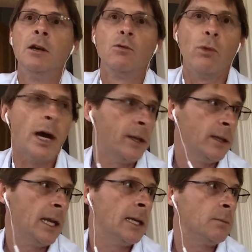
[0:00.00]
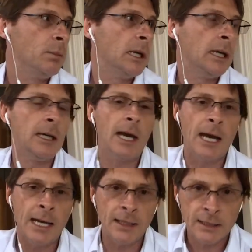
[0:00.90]
rather than it being
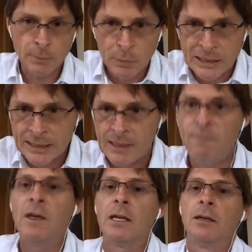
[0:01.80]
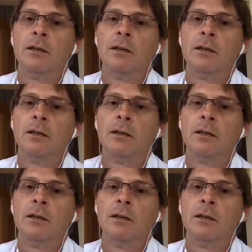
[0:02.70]
a specific